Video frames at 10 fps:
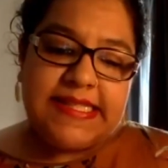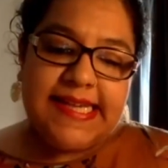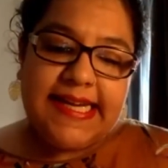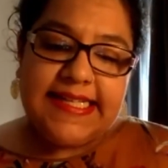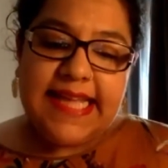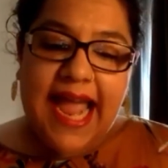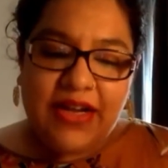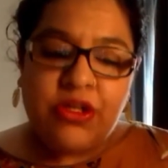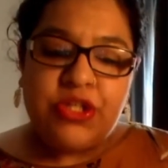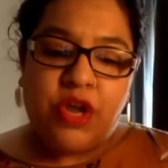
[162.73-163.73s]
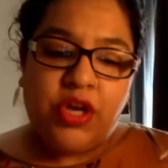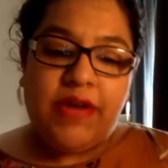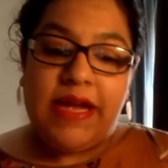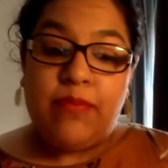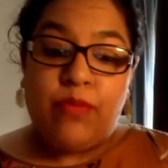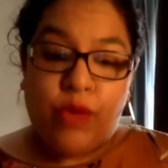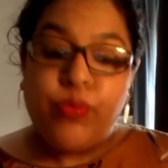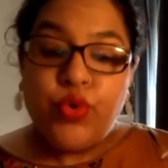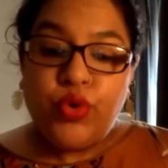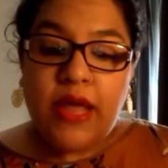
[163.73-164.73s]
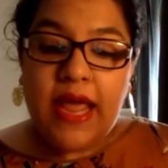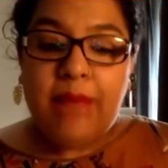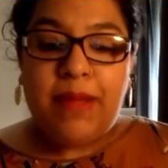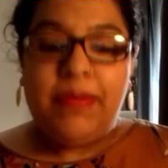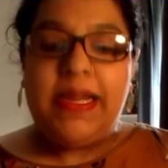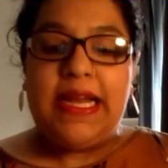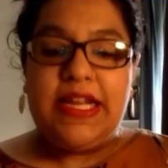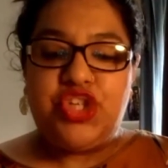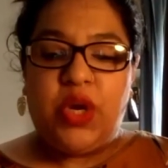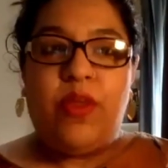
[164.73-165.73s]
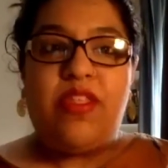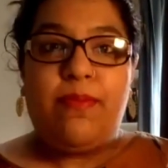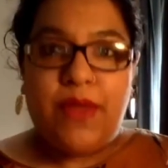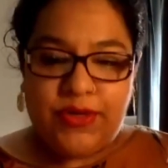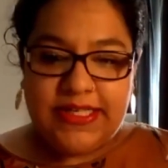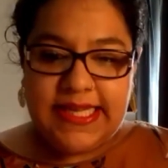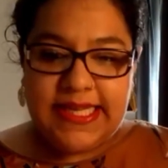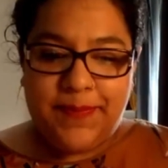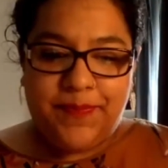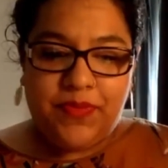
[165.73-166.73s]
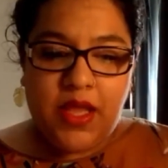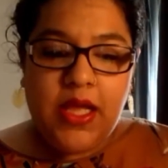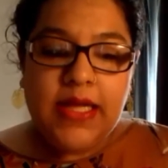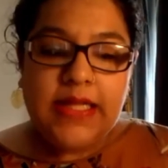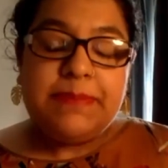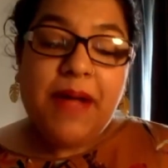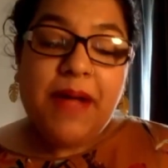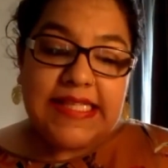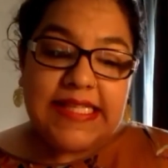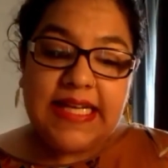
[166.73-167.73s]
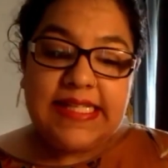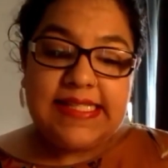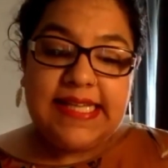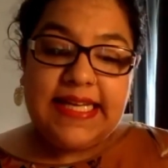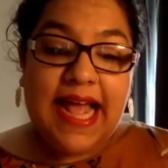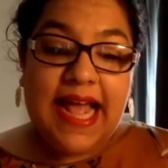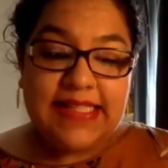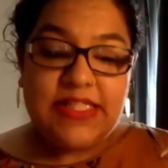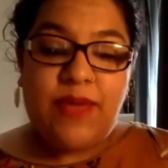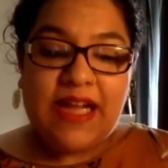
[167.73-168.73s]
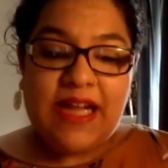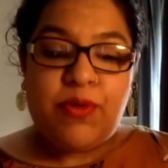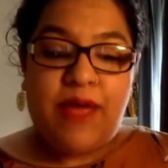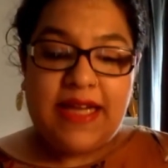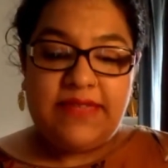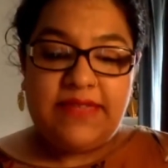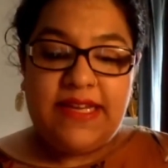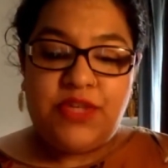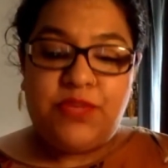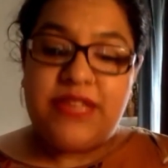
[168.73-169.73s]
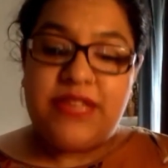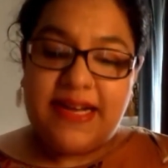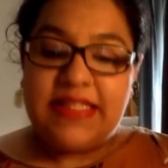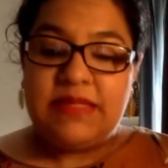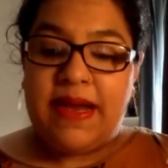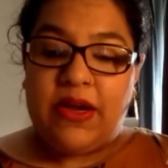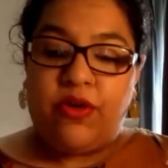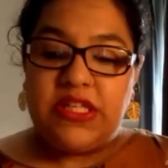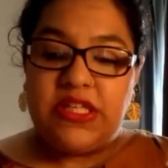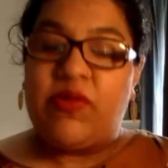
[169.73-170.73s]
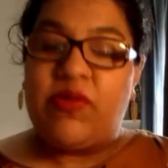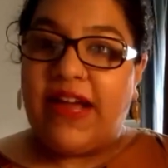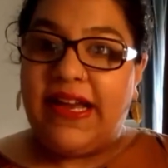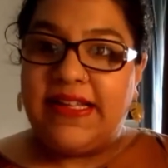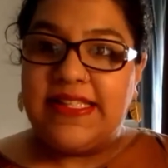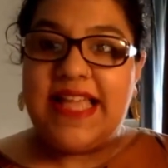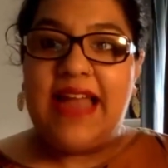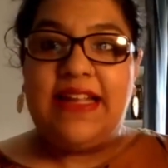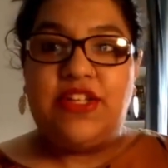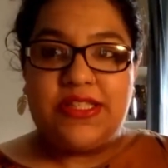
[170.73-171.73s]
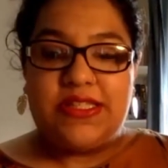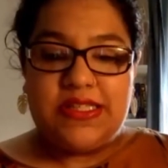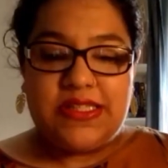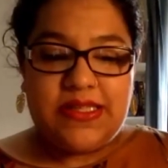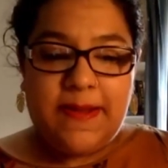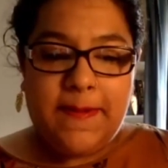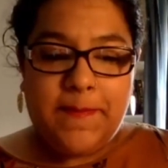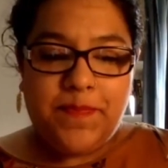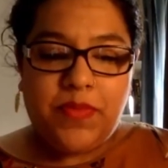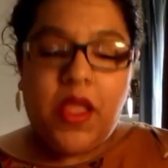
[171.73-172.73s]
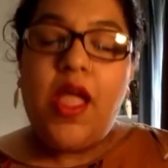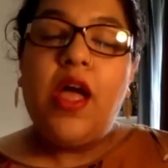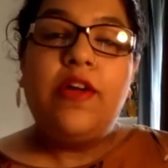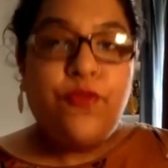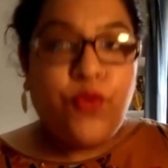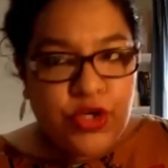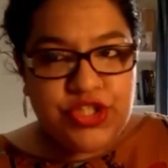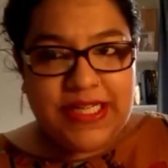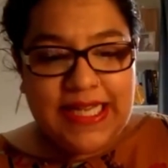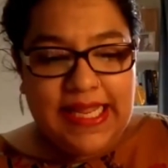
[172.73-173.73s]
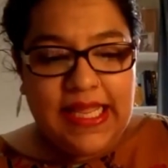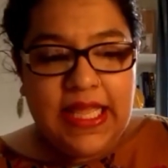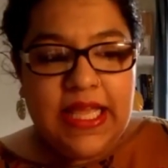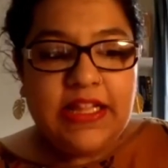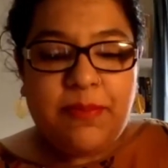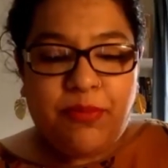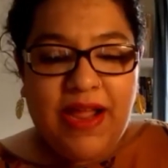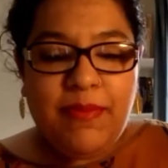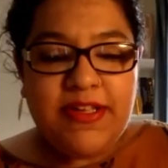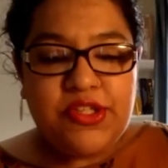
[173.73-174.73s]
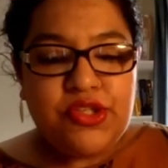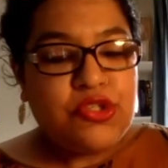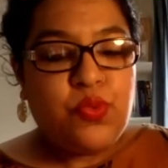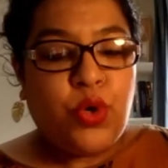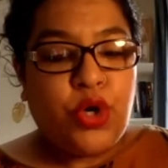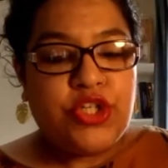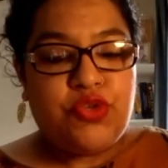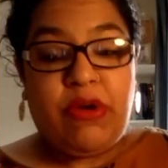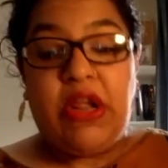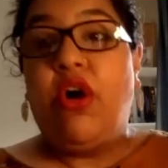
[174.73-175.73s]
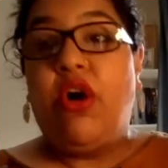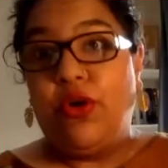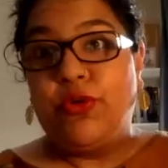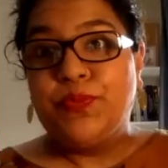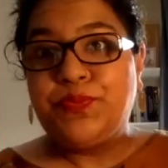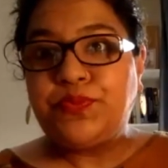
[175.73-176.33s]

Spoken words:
state cannot tolerate mob rule and public lynching with impunity. The Pakistani state has to act proactively to protect its minorities from violence and injustice." Unfortunately, the Prime Minister's words ring hollow.